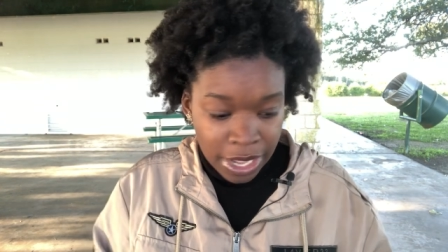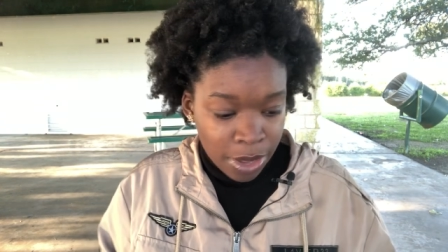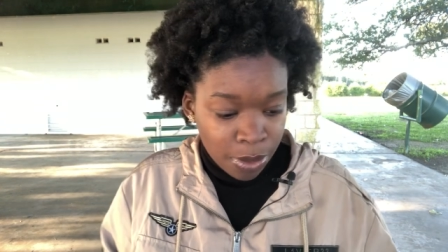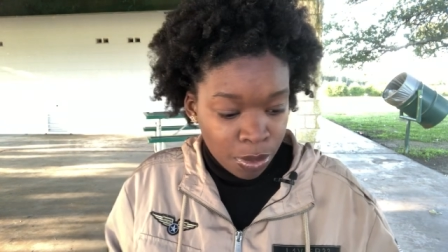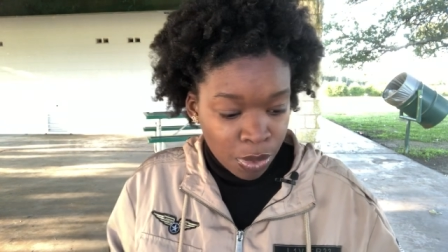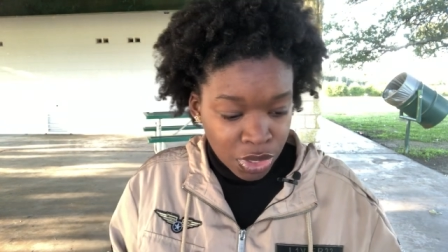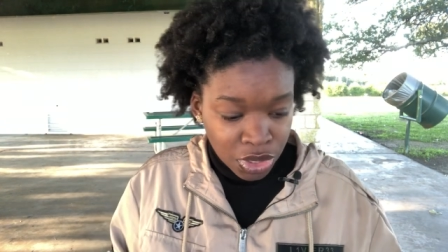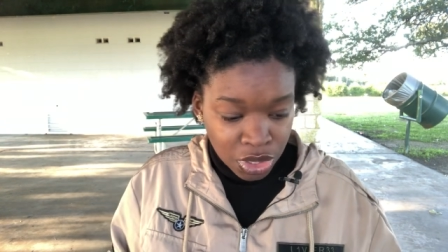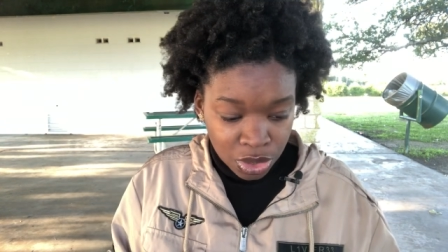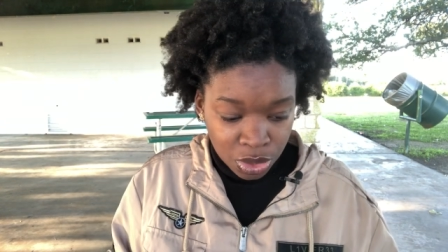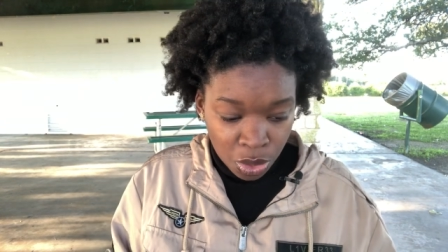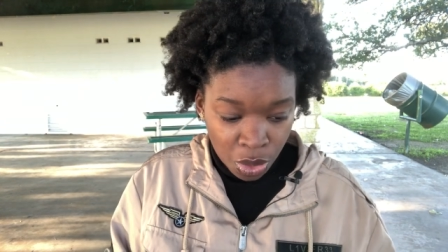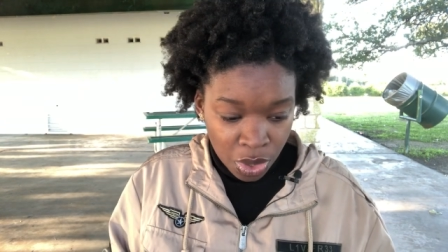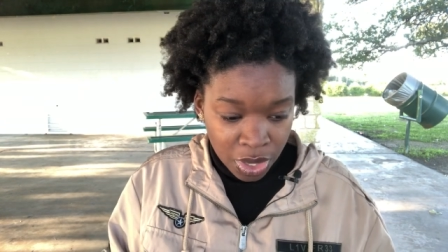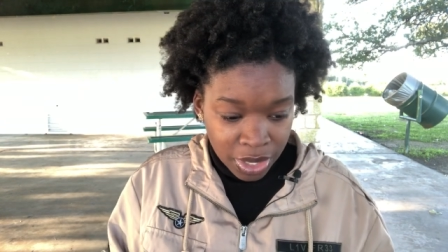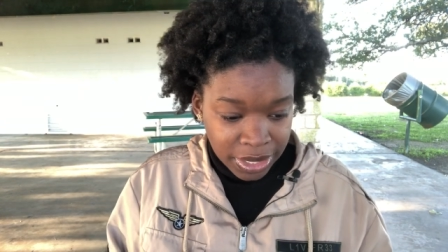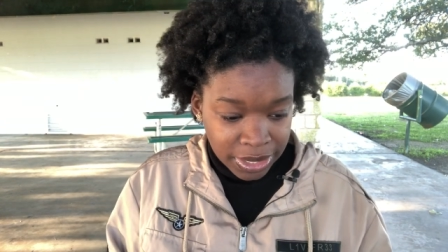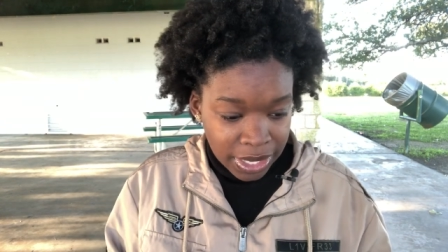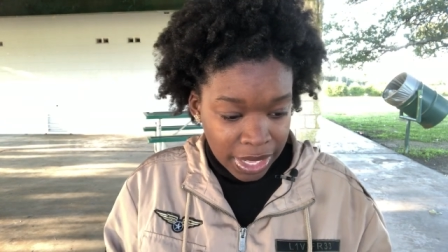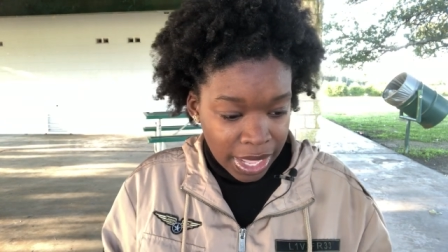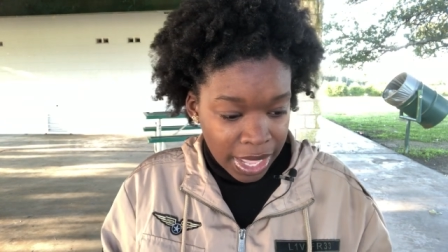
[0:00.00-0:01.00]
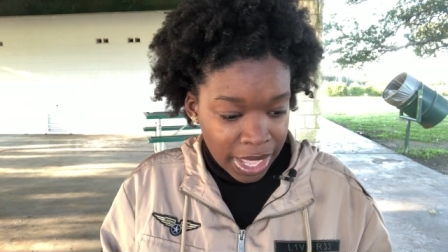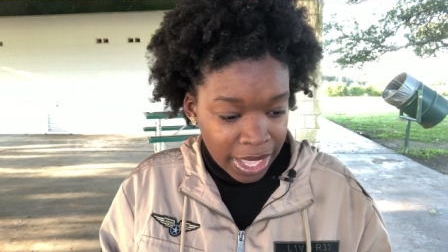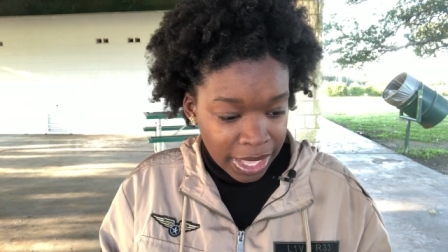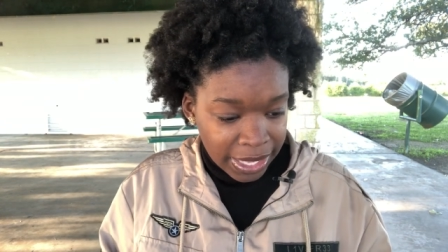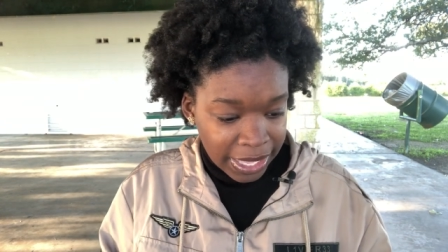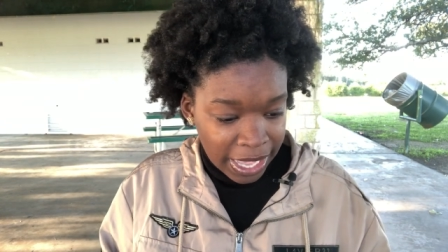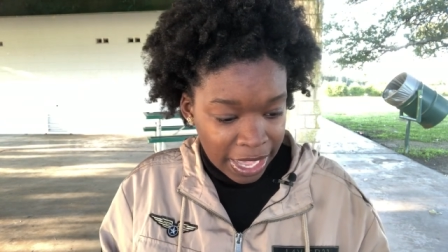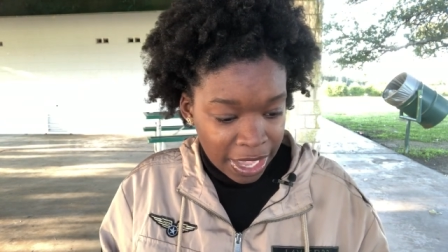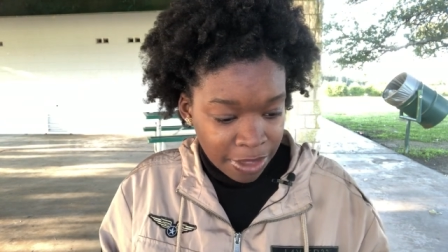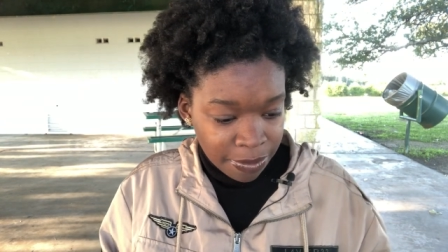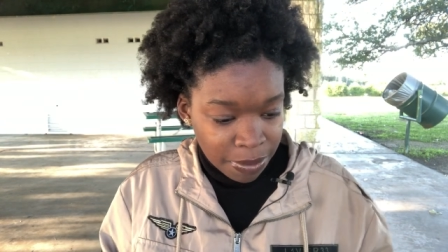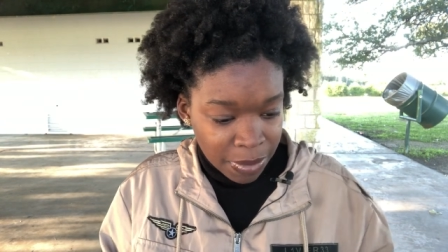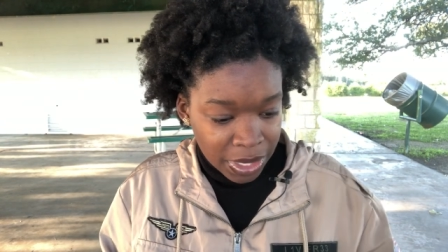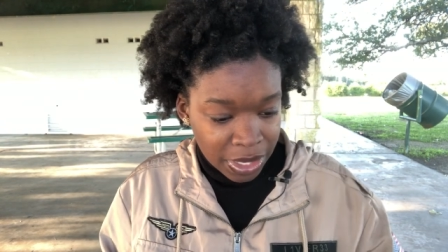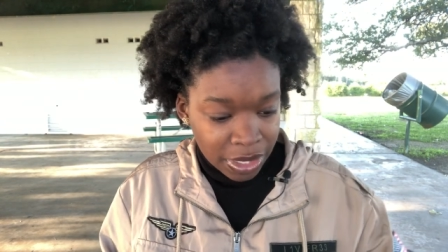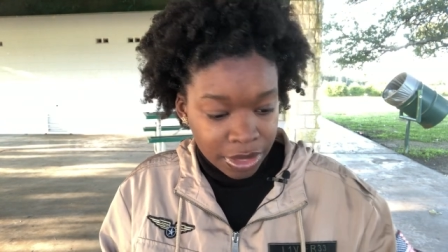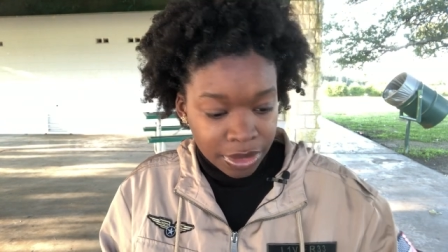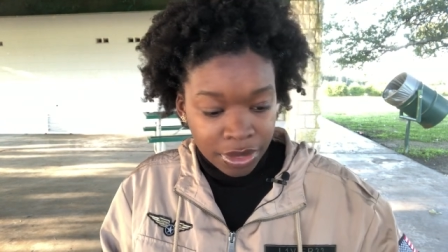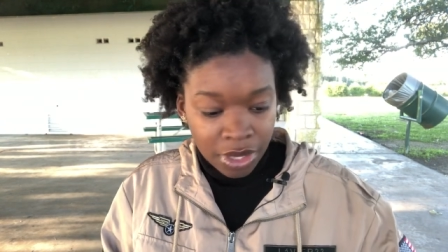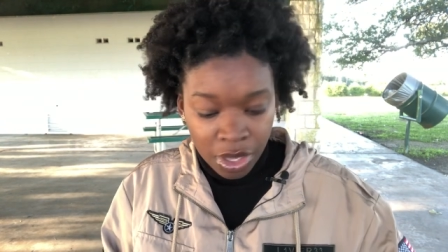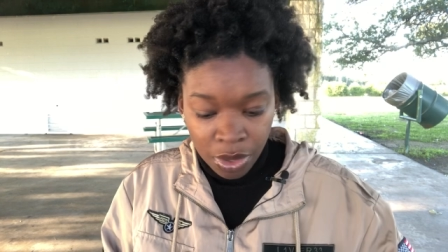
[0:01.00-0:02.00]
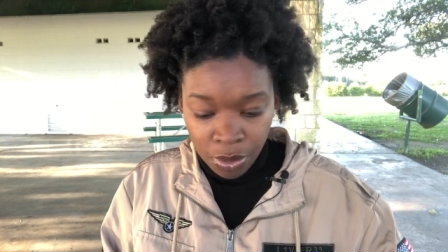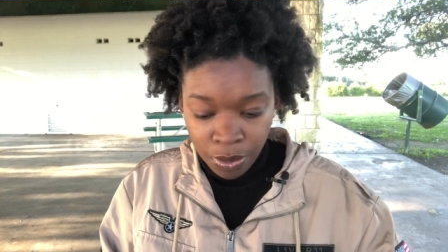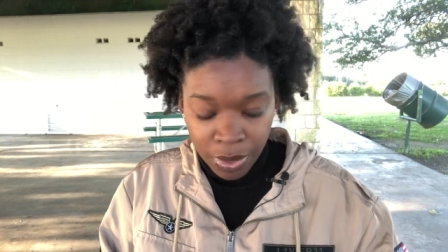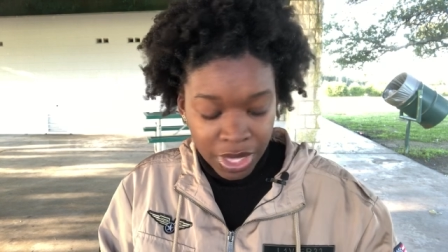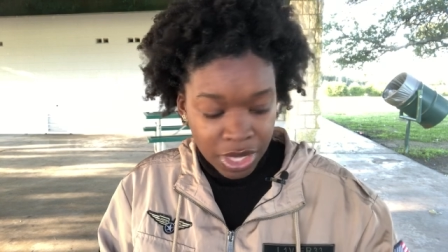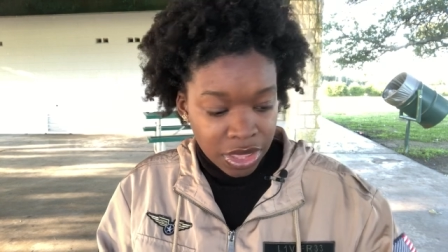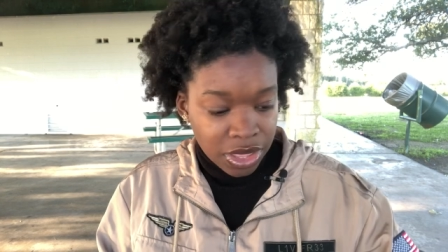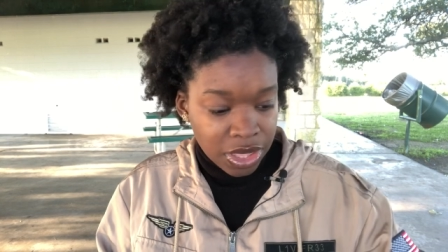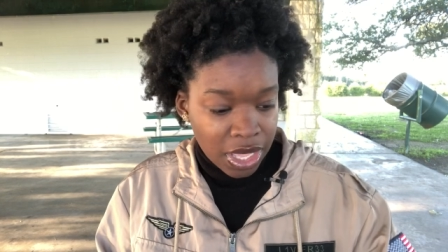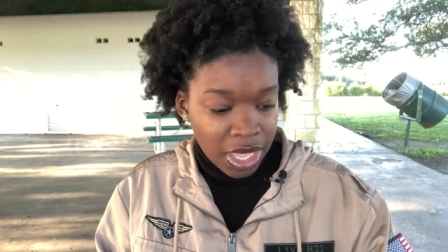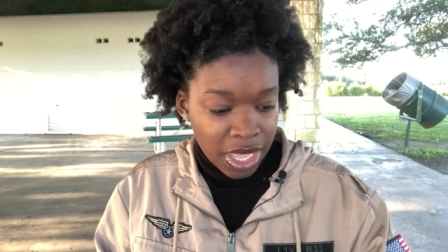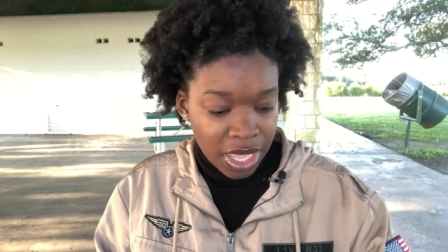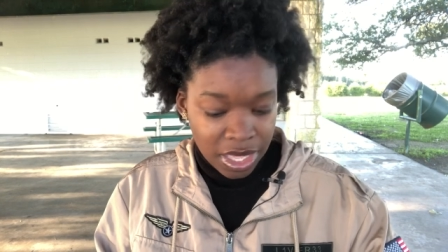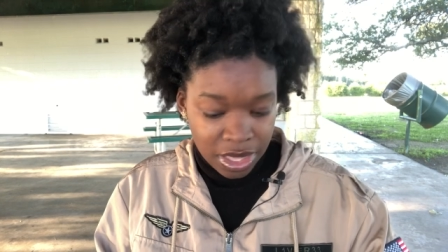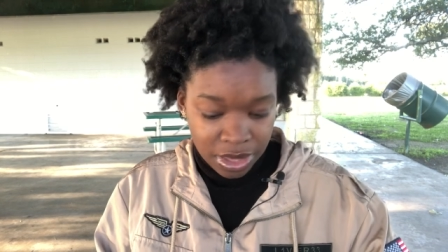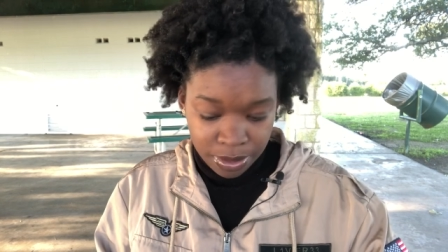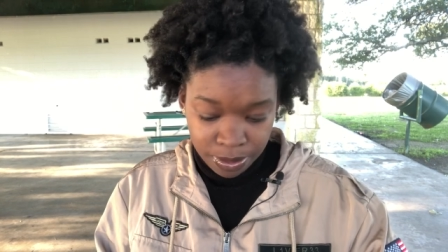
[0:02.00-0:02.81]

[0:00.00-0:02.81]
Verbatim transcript: what the lord uh, gave me with uh,